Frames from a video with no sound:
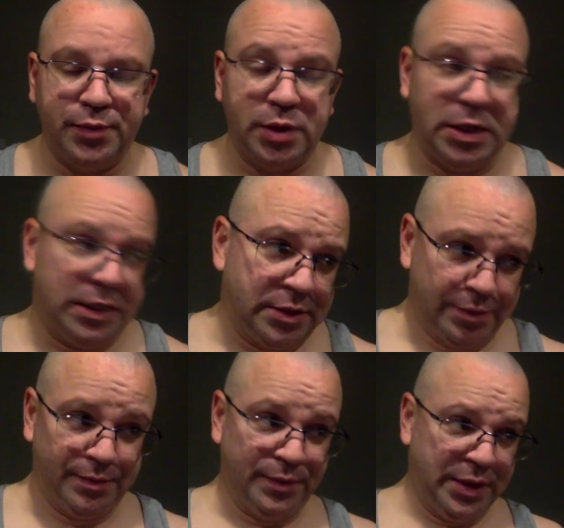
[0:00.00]
and it
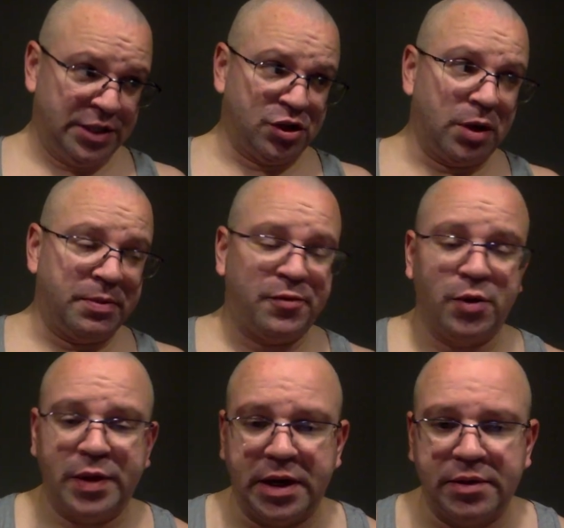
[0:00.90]
started
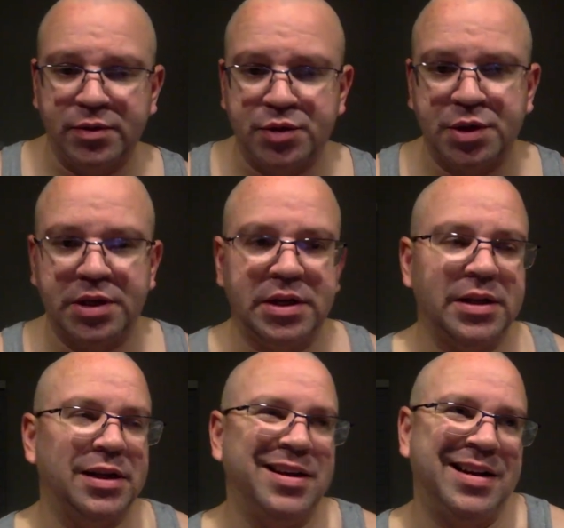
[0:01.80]
before that. It was
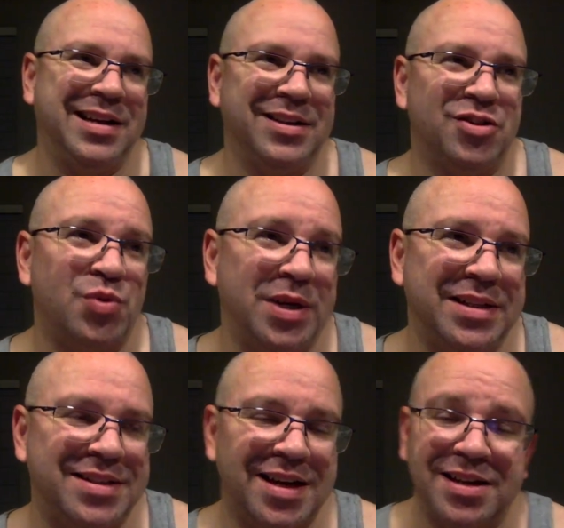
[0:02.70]
and again the
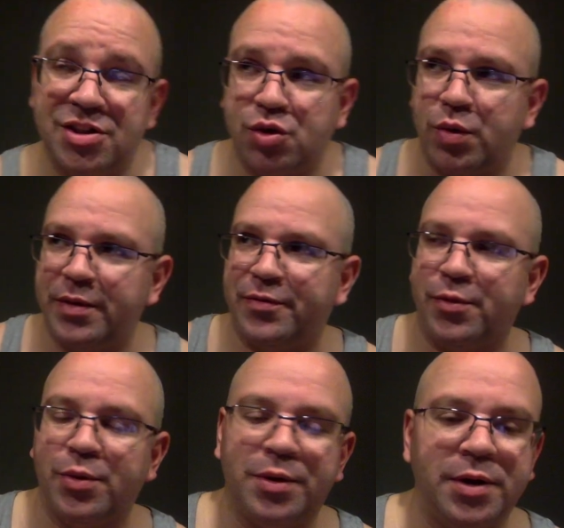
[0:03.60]
2010s going
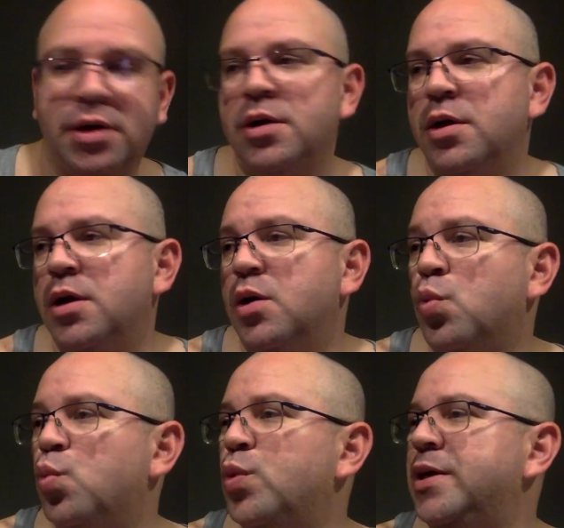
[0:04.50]
forward,
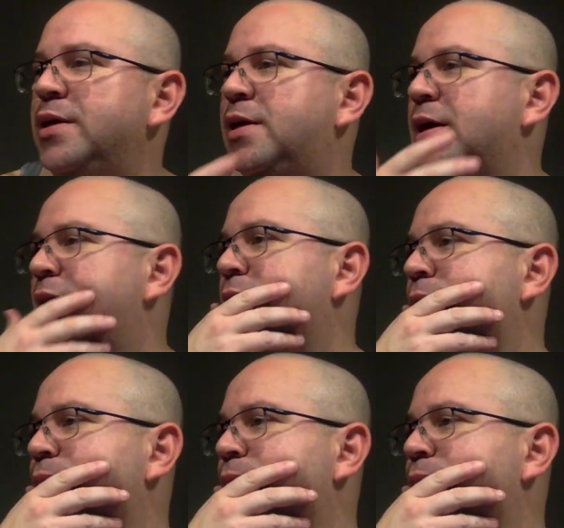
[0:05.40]
we get